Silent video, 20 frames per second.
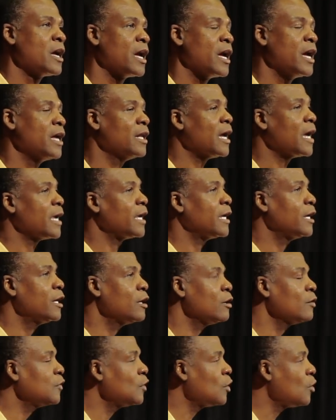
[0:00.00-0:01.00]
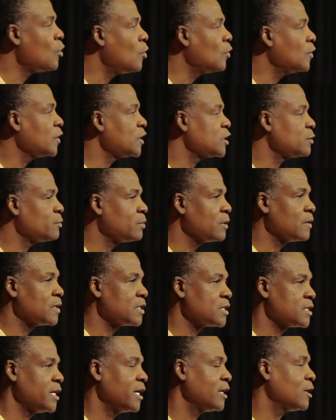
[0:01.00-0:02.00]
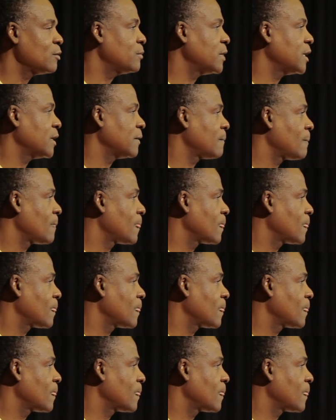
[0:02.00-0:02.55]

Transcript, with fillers: And I hear the Holy Spirit say to me,